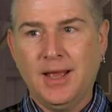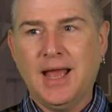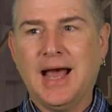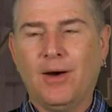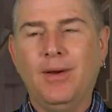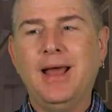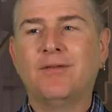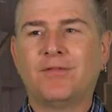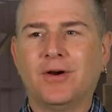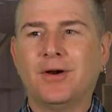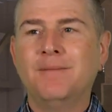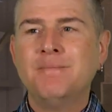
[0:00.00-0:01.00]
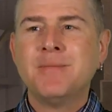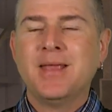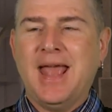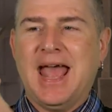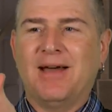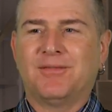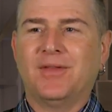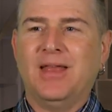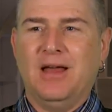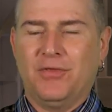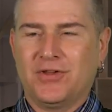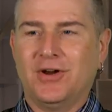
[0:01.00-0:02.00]
However, after
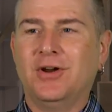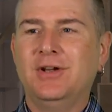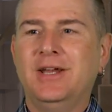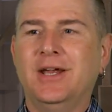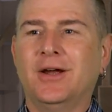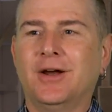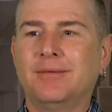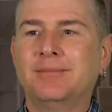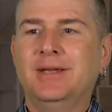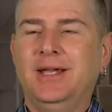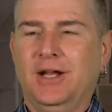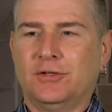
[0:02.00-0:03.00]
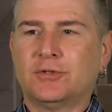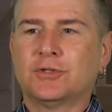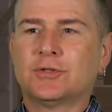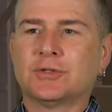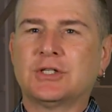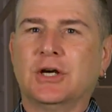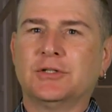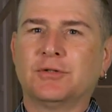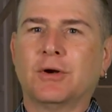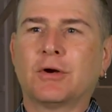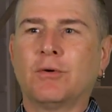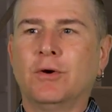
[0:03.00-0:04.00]
that third year, interest will start to
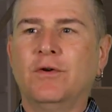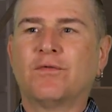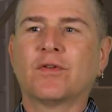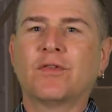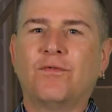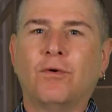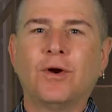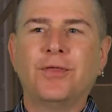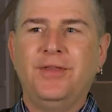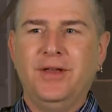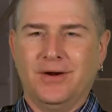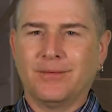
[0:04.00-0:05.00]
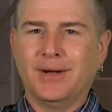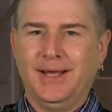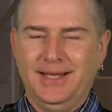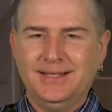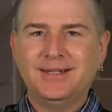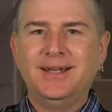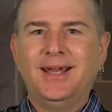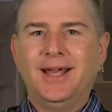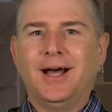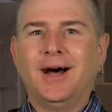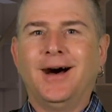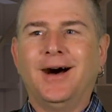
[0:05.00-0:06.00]
accrue for the fourth year, right?
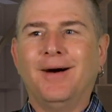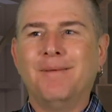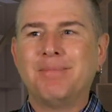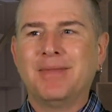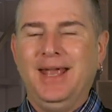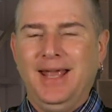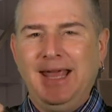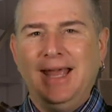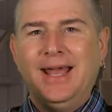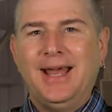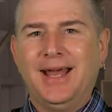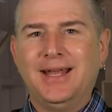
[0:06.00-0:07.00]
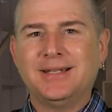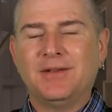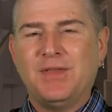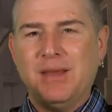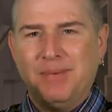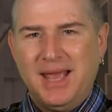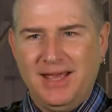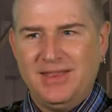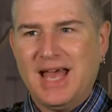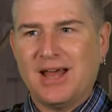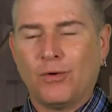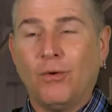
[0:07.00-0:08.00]
Um, and if they pay
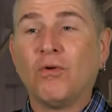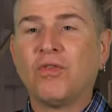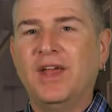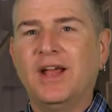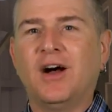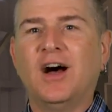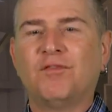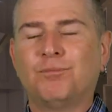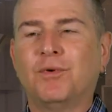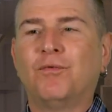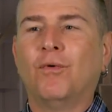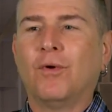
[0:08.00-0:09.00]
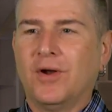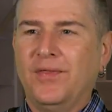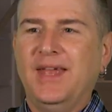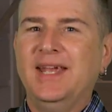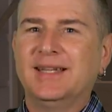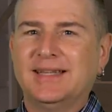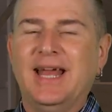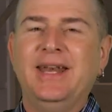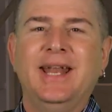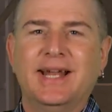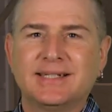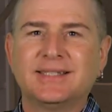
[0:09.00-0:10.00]
that whole thing off before they hit that
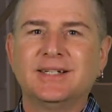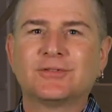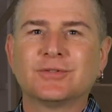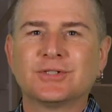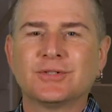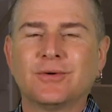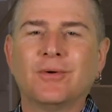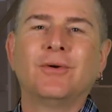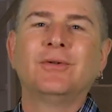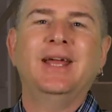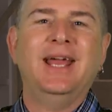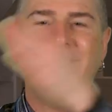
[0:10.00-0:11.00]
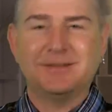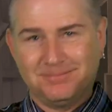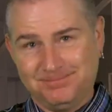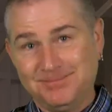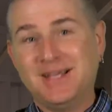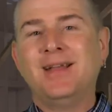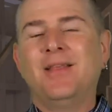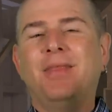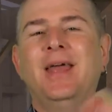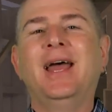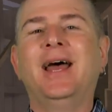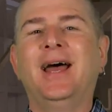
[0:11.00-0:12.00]
next interest accrual date,
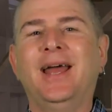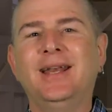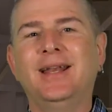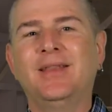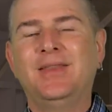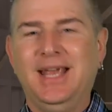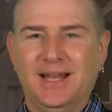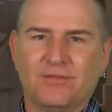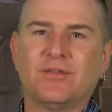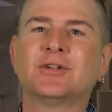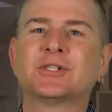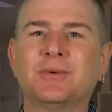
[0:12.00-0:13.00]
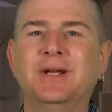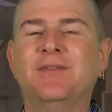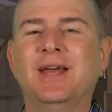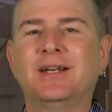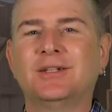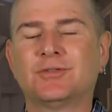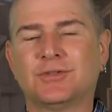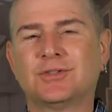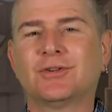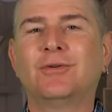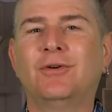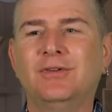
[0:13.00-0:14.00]
then the anniversary of that interest
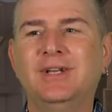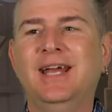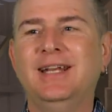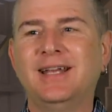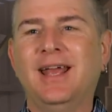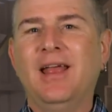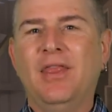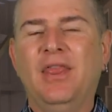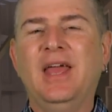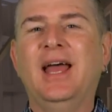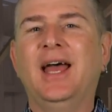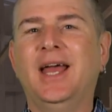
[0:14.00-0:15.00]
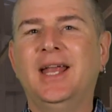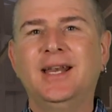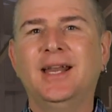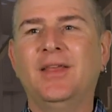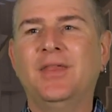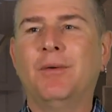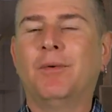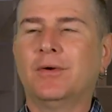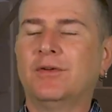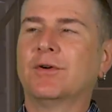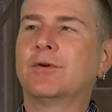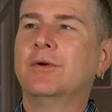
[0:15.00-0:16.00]
accrual date, then they won't
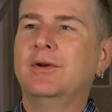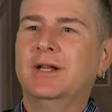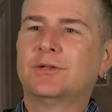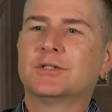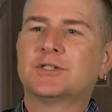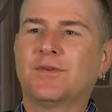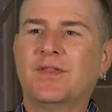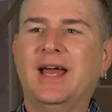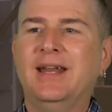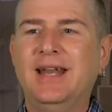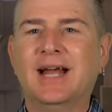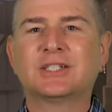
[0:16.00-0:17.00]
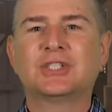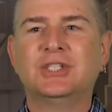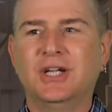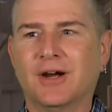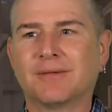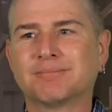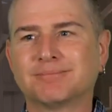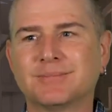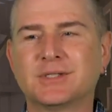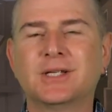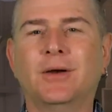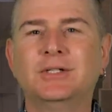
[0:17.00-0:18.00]
have accrued interest for that next year.
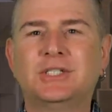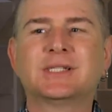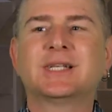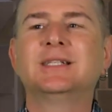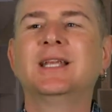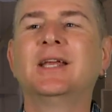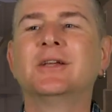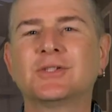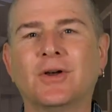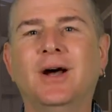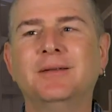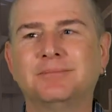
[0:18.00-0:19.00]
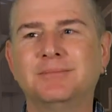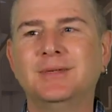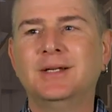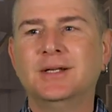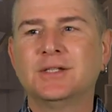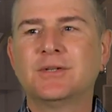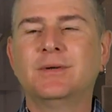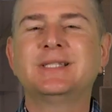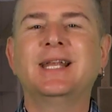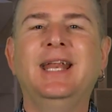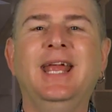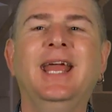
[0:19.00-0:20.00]
So it just continues on. So it's
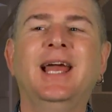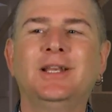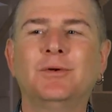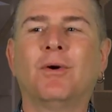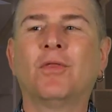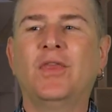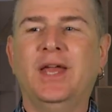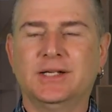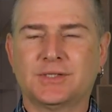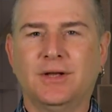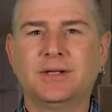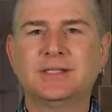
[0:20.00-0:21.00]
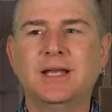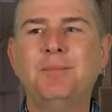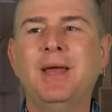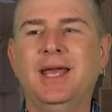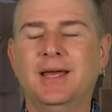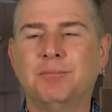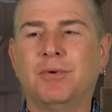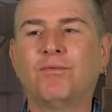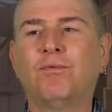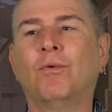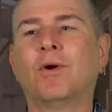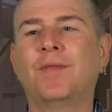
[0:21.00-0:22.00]
an annual thing. As long as they pay it
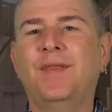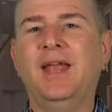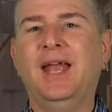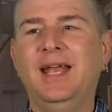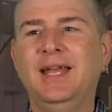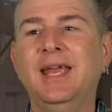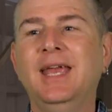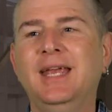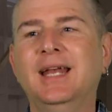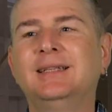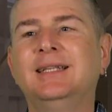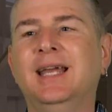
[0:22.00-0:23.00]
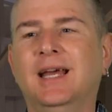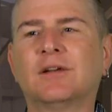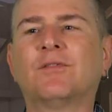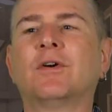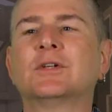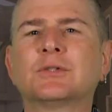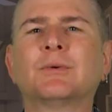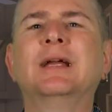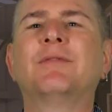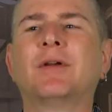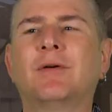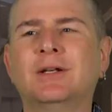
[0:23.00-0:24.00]
before they hit the anniversary
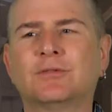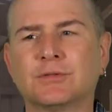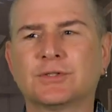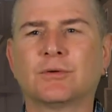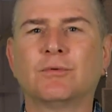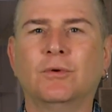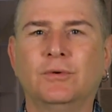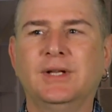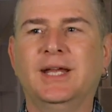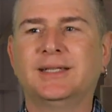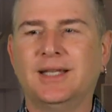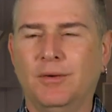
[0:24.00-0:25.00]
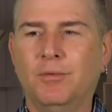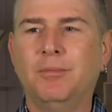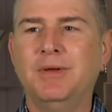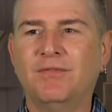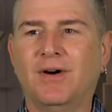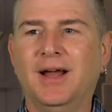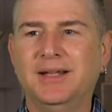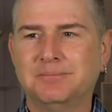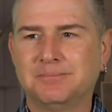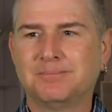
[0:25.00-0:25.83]
of their interest accrual date, they will be fine.